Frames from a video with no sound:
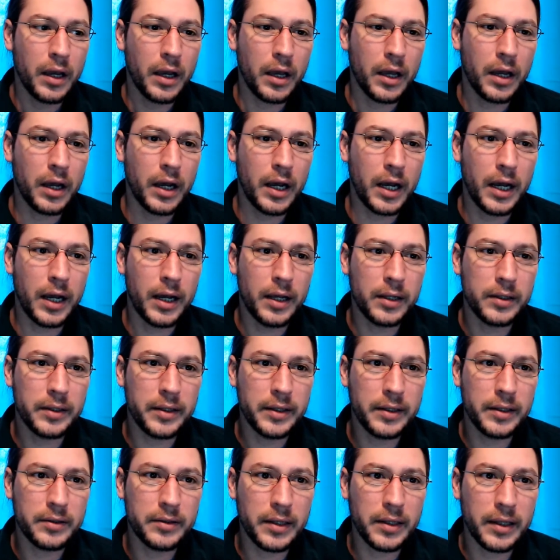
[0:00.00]

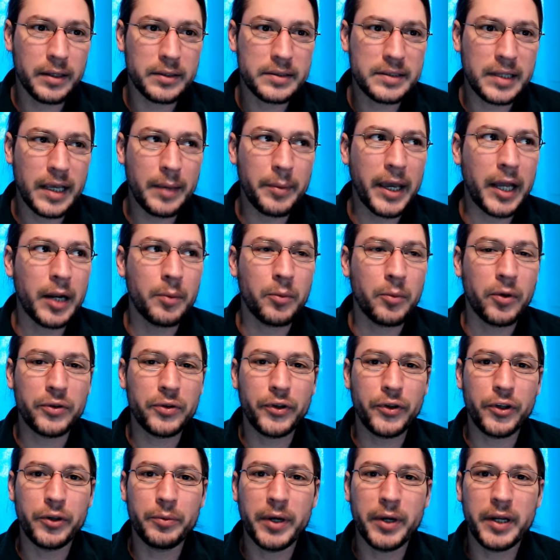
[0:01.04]
that same animal
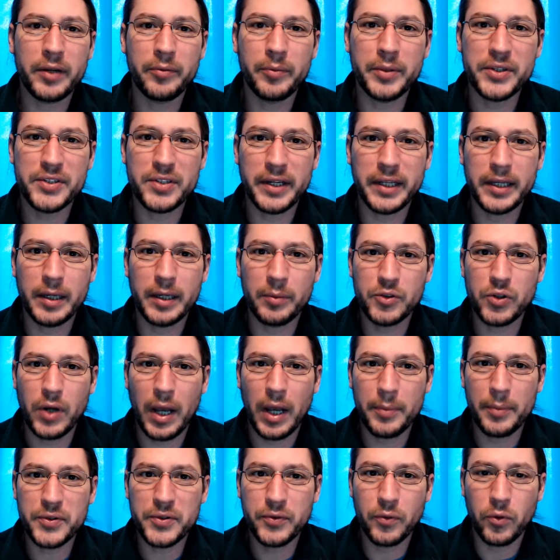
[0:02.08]
that you might have been setting up
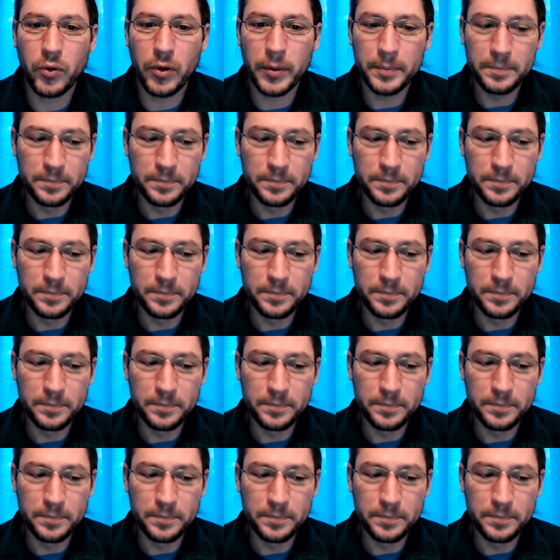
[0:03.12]
traps for,